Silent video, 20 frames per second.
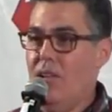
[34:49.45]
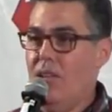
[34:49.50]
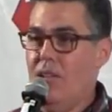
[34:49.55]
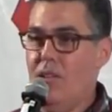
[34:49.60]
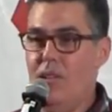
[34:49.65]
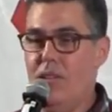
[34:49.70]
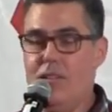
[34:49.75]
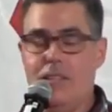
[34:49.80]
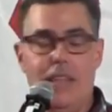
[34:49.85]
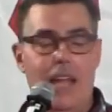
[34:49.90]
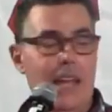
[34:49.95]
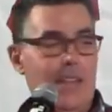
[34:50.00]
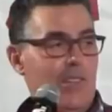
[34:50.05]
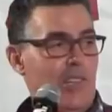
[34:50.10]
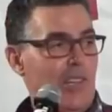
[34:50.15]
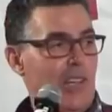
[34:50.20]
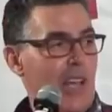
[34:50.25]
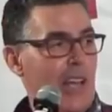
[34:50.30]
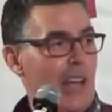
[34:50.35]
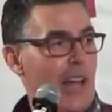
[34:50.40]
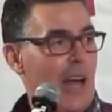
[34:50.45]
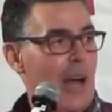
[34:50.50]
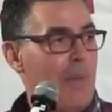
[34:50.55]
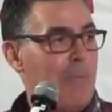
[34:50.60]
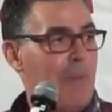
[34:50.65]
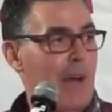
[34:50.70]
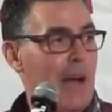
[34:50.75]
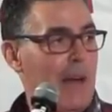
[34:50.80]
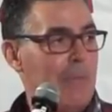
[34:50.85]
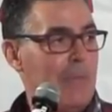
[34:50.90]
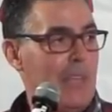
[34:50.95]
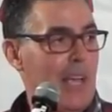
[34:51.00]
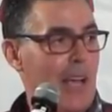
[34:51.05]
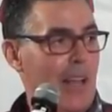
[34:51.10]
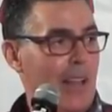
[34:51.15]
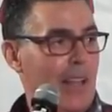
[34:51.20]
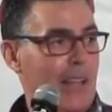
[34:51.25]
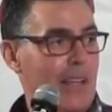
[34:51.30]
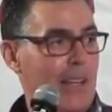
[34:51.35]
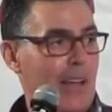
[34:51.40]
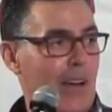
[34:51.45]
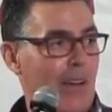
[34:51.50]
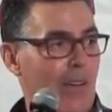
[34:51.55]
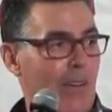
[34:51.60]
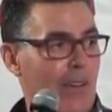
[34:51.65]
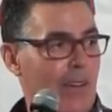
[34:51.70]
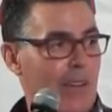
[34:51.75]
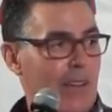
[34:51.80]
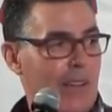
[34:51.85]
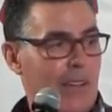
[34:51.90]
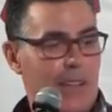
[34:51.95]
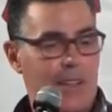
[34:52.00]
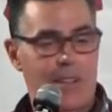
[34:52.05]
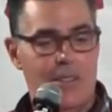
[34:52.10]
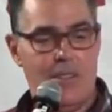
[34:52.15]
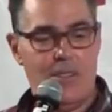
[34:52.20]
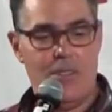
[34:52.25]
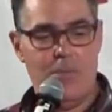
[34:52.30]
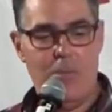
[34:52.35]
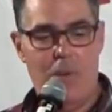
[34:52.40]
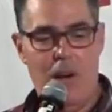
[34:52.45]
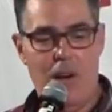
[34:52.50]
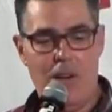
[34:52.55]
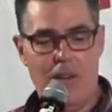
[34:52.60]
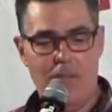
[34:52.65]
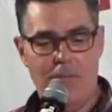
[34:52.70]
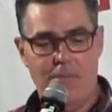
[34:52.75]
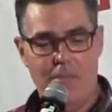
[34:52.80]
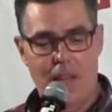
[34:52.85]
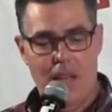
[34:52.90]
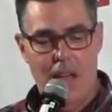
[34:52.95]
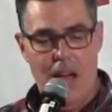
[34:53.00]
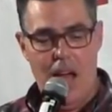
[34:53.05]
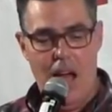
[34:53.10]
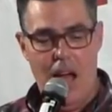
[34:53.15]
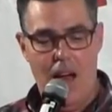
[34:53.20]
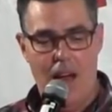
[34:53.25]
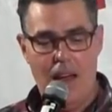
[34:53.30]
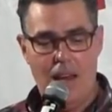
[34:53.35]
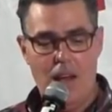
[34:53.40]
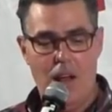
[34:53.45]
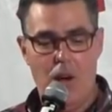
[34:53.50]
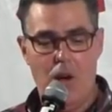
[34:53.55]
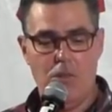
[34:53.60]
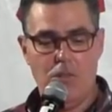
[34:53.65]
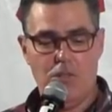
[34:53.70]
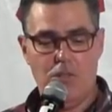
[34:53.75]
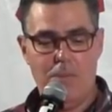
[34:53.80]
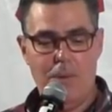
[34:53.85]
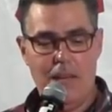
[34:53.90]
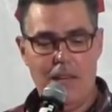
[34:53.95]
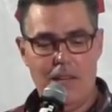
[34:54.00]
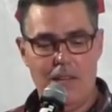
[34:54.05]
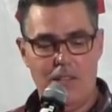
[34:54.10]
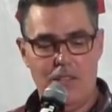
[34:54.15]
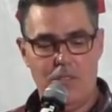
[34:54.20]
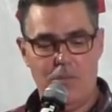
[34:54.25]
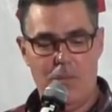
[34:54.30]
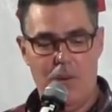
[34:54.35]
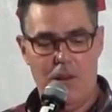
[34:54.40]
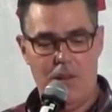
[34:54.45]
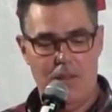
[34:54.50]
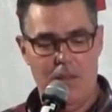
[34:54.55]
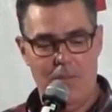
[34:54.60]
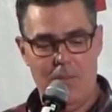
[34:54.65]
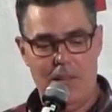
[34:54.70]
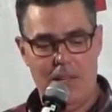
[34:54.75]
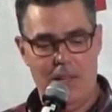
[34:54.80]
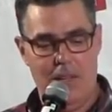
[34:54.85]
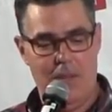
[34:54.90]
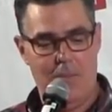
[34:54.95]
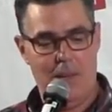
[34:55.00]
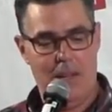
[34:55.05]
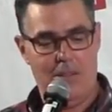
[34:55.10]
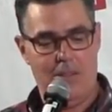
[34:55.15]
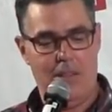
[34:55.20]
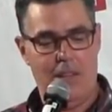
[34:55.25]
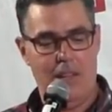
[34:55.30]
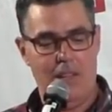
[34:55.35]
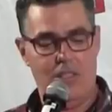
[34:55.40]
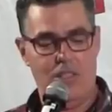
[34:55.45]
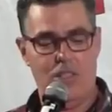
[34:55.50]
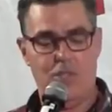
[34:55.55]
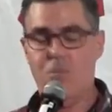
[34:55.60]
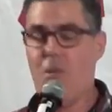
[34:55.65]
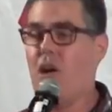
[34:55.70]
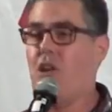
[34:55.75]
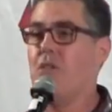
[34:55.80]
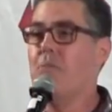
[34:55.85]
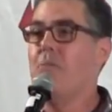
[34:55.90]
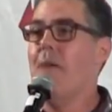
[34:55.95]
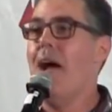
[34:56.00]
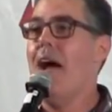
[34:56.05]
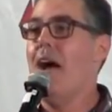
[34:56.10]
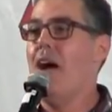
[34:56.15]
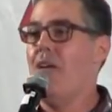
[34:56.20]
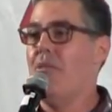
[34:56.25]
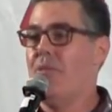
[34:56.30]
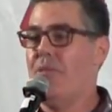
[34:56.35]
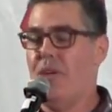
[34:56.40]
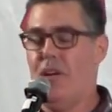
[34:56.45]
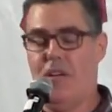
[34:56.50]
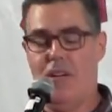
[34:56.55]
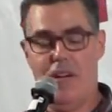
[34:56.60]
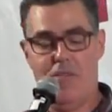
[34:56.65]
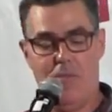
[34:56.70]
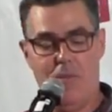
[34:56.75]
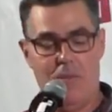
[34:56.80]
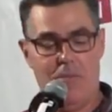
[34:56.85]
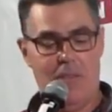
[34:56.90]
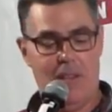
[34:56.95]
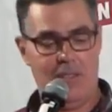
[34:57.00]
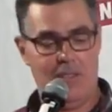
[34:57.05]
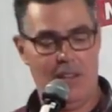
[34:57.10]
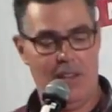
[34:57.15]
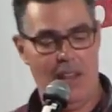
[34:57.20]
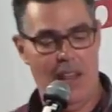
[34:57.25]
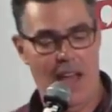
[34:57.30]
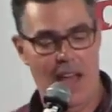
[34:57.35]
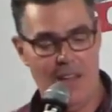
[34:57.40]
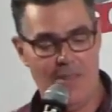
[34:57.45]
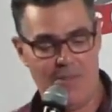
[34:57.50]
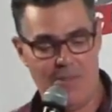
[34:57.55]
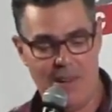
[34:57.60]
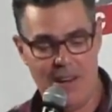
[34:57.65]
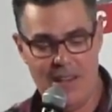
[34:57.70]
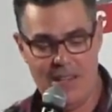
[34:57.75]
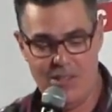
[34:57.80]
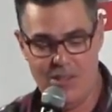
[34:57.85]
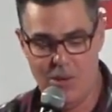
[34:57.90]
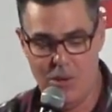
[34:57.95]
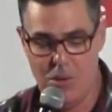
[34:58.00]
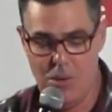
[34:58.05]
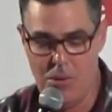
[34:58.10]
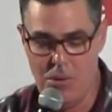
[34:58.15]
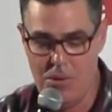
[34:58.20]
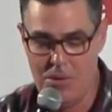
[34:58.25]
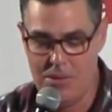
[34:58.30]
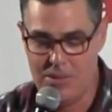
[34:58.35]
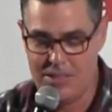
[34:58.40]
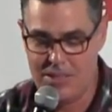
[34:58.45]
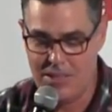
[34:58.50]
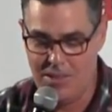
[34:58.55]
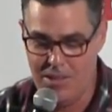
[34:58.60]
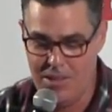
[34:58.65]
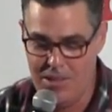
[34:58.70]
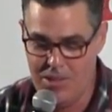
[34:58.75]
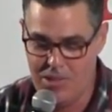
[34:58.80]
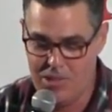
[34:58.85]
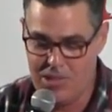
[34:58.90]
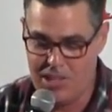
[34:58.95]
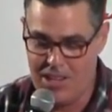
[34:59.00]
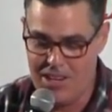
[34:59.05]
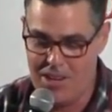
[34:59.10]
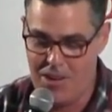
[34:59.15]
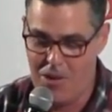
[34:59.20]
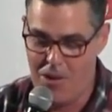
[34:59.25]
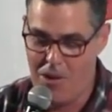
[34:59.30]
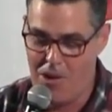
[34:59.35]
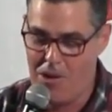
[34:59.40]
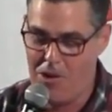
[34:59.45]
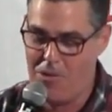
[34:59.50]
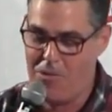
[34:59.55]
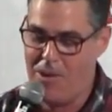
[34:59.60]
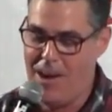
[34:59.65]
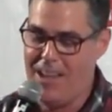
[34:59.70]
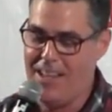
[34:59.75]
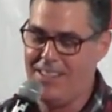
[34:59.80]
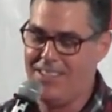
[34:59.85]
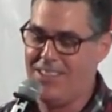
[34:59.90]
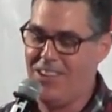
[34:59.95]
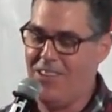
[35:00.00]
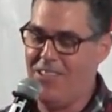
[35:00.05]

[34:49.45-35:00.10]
Look that shit up. I'm telling you. Smart. All right. Oh, speaking of smart, let me tell you about Smart Mouth. Oh, everyone wants a live read. Dual solution oral rinse.